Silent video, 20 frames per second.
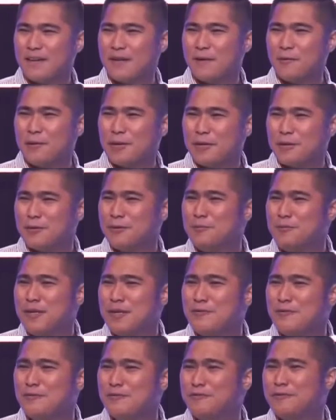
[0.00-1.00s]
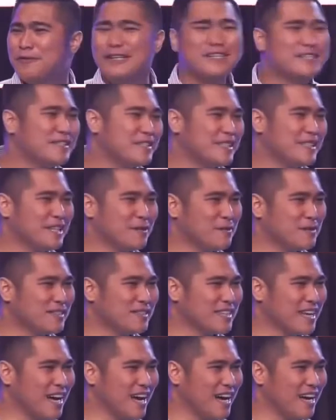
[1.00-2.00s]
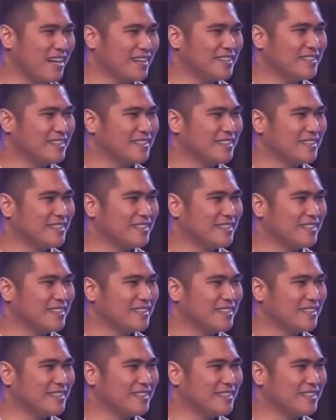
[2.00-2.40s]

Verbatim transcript: We could be feasting with God.